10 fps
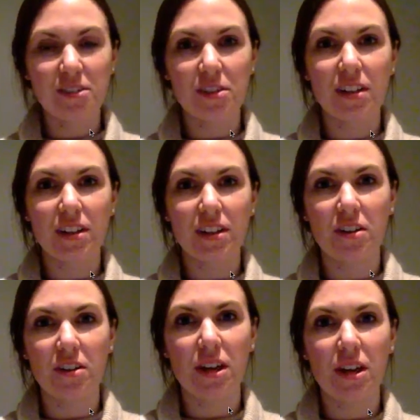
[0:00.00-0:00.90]
So that's our
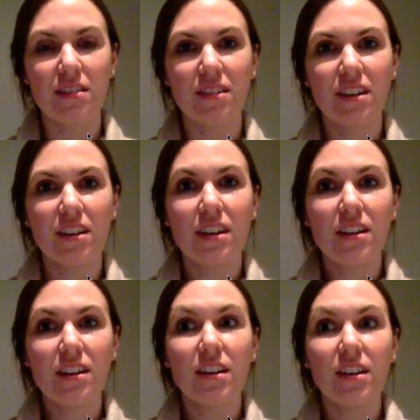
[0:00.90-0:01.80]
main
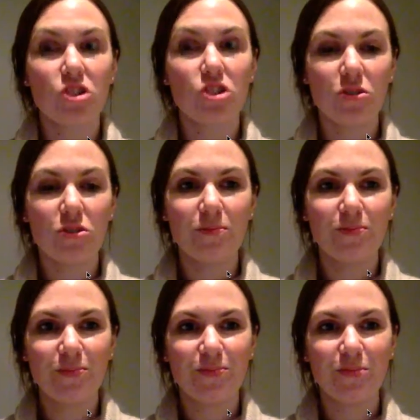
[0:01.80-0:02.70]
issue
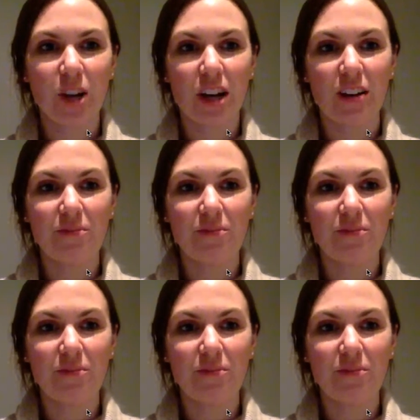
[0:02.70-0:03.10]
right now.